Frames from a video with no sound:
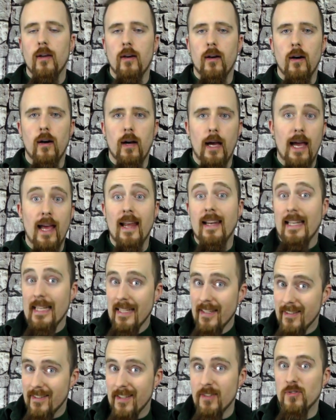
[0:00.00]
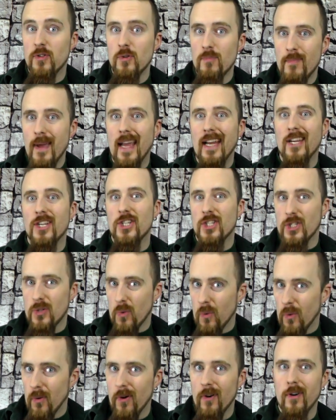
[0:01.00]
at least if you make
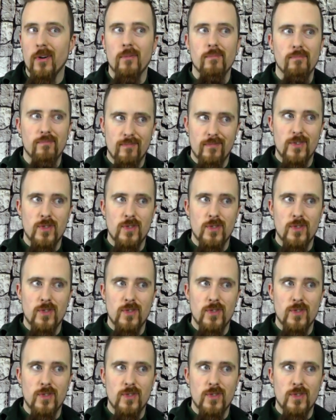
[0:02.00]
sure